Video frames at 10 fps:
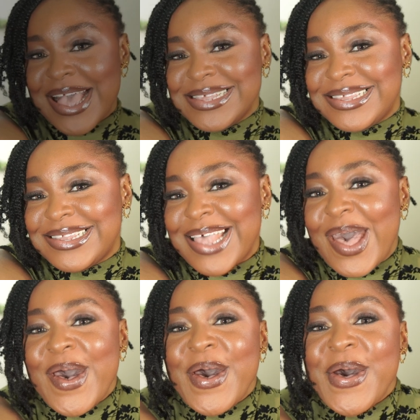
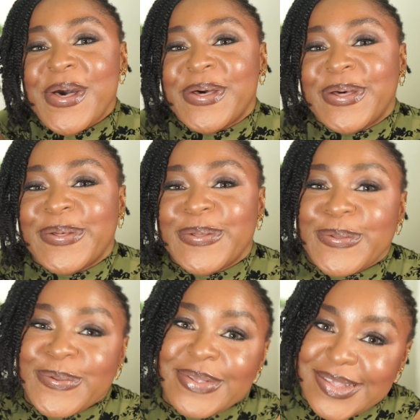
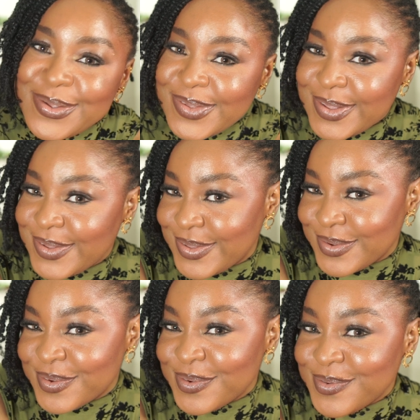So,
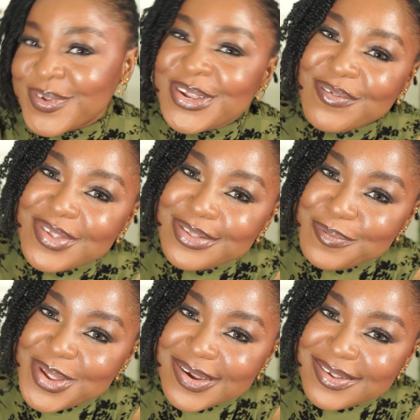which of these
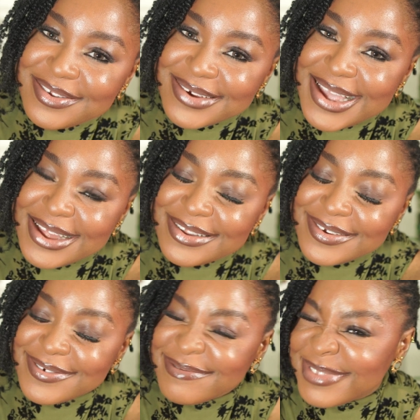opinions triggered you?